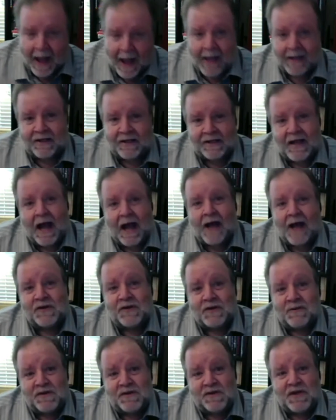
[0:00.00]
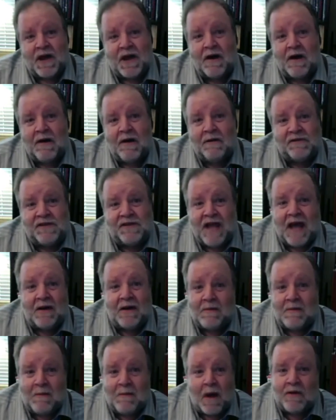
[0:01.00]
He counts himself dead
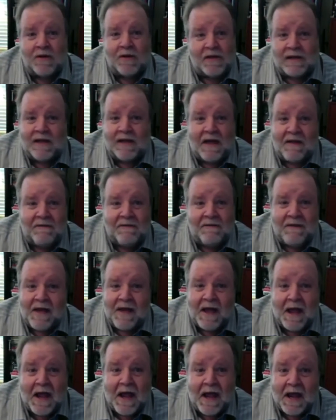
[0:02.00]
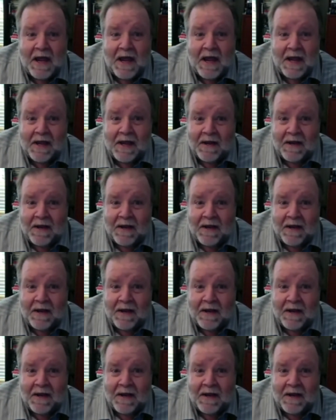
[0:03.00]
among the living.